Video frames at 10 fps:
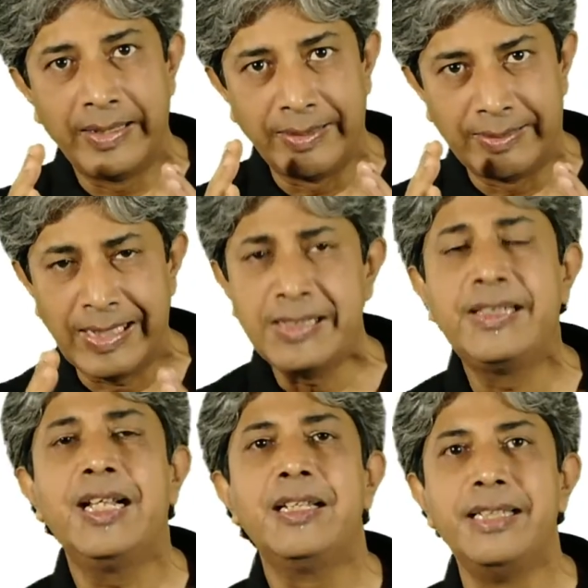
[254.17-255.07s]
Does
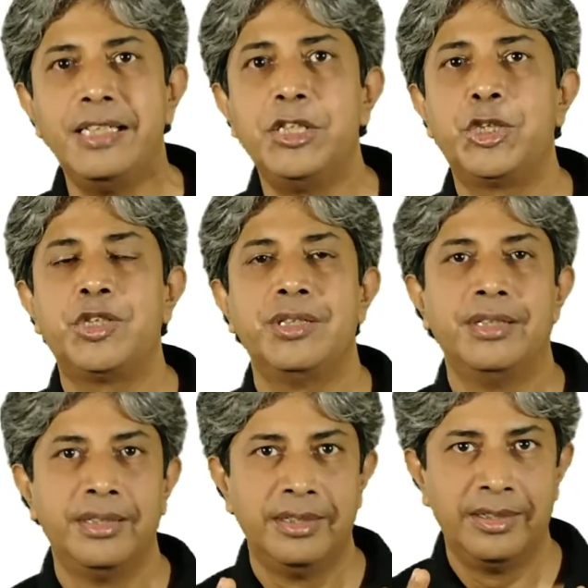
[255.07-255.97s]
that niche
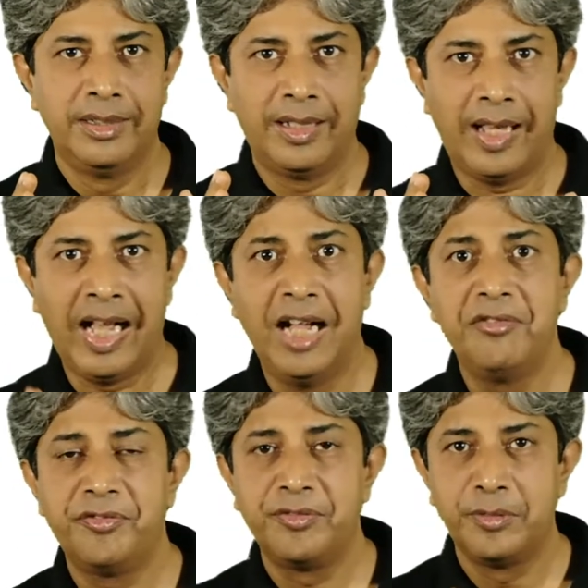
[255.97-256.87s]

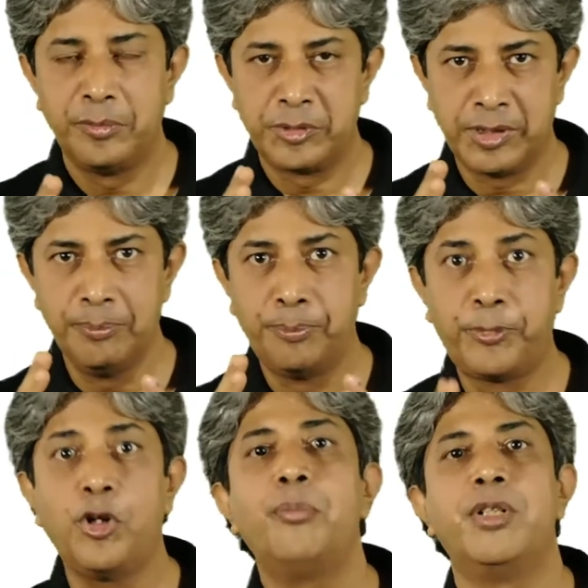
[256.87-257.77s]
have some
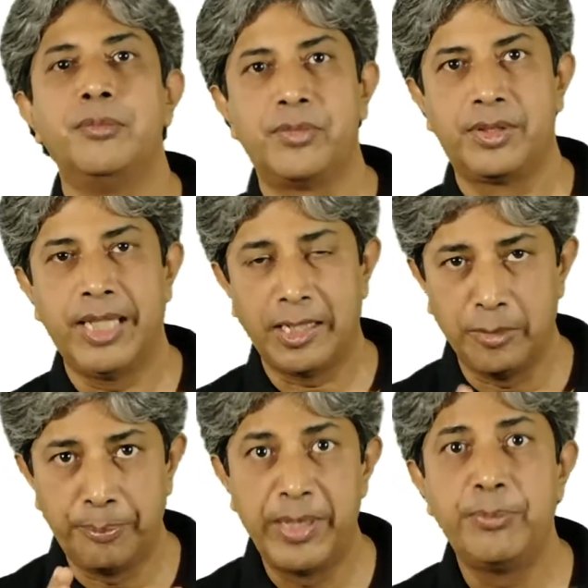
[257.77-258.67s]
problems that the
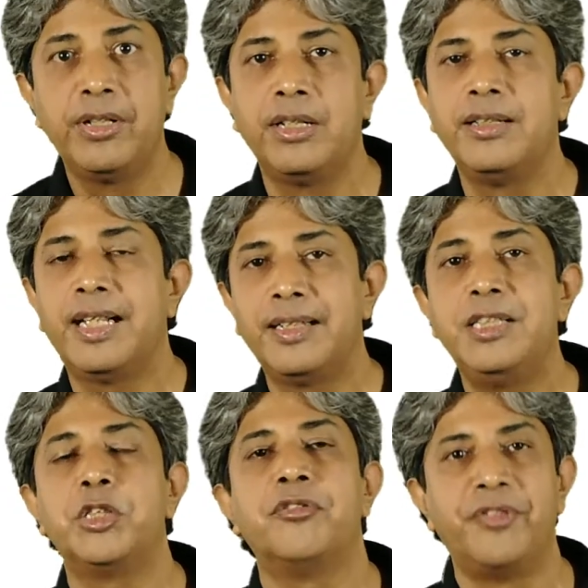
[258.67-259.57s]
people in that
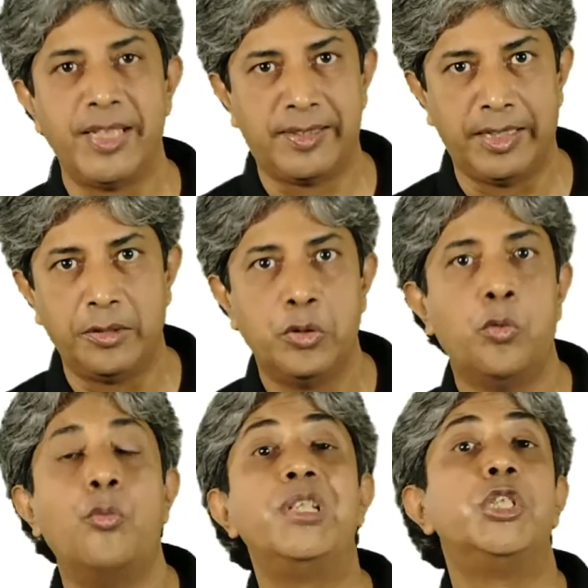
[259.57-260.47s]
niche are facing,
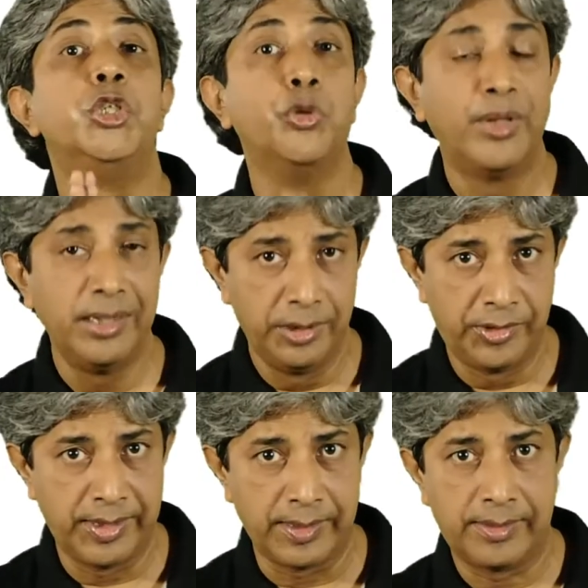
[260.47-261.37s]
which you can
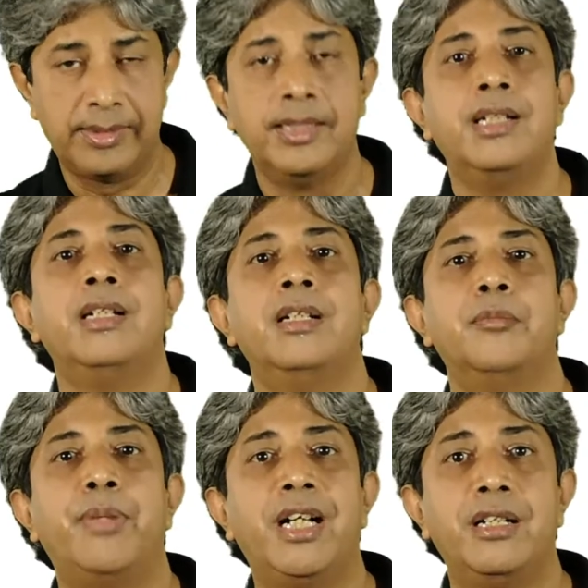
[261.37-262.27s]
address
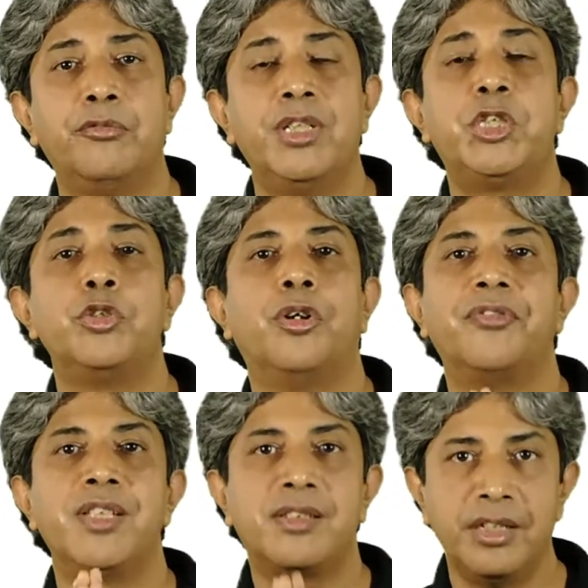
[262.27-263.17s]
by virtue of
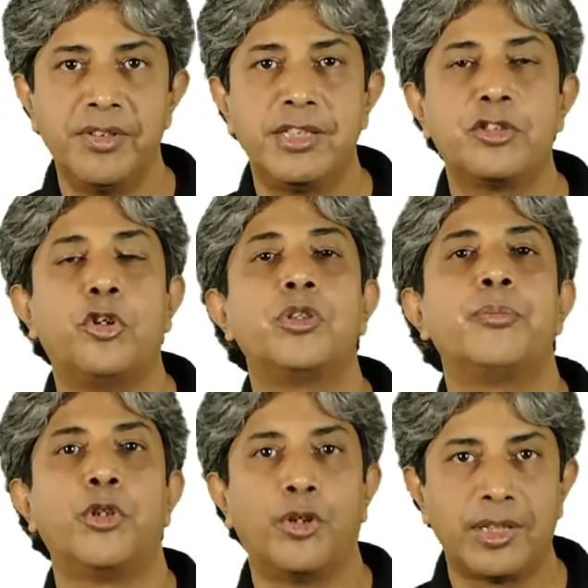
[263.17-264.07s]
the services or the
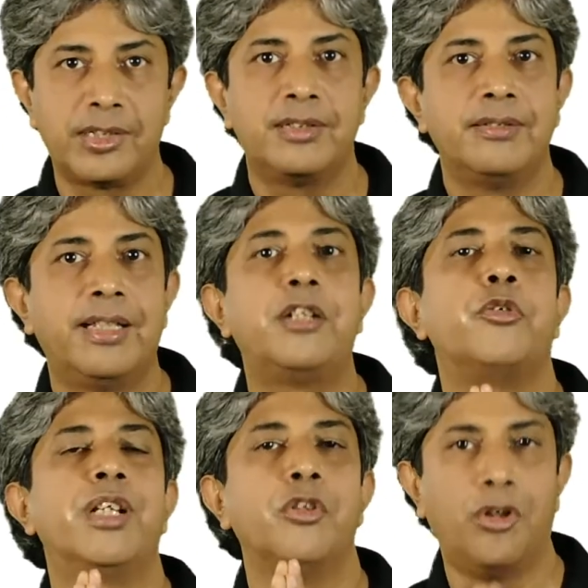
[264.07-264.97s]
products that you
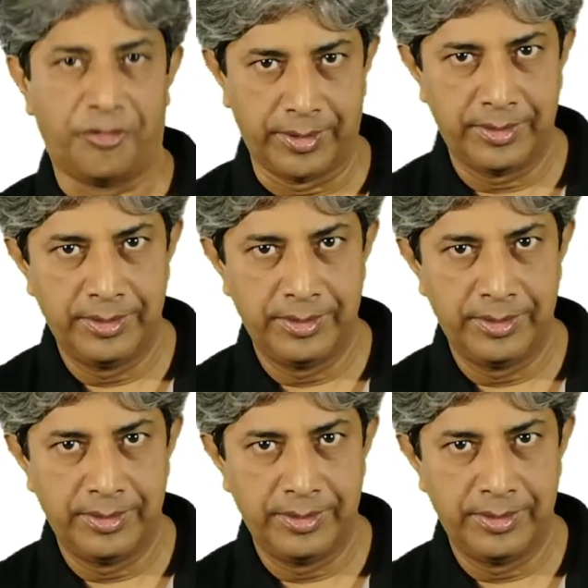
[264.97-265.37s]
can offer?